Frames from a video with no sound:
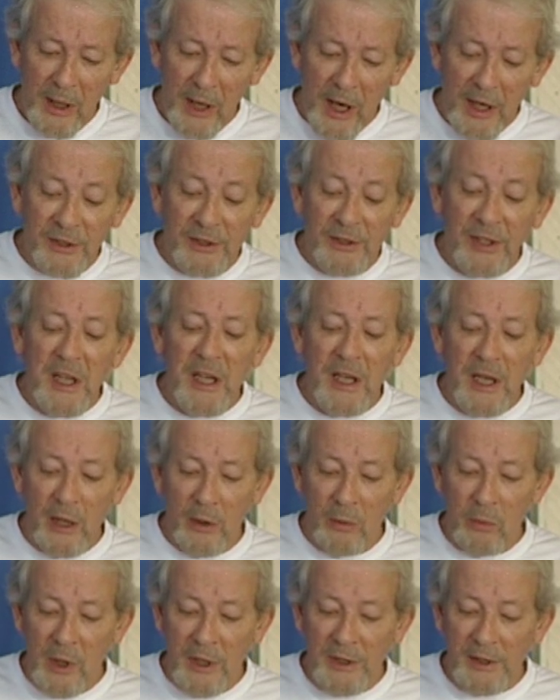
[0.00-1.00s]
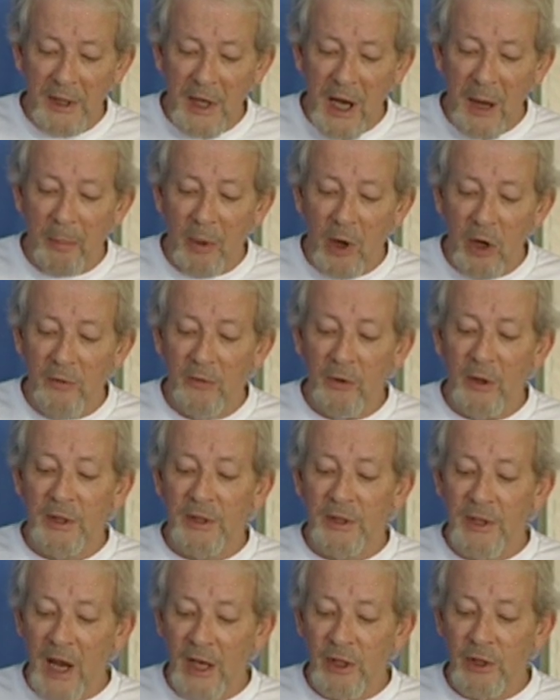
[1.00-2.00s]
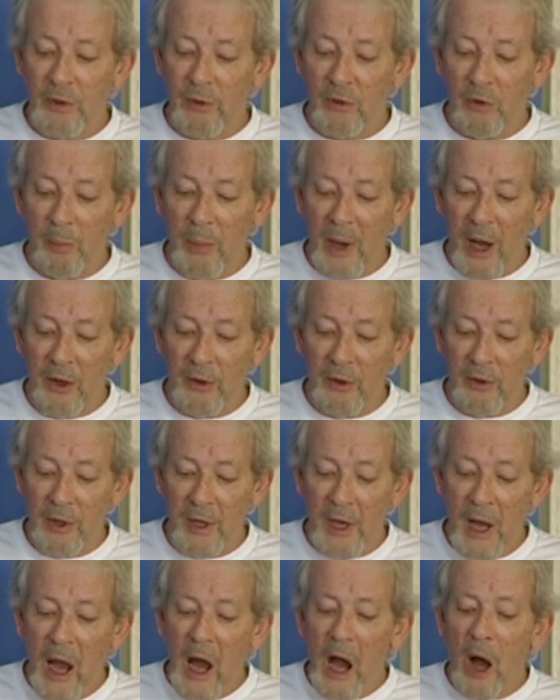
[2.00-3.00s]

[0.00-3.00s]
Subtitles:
A sea had risen up over its natural boundary.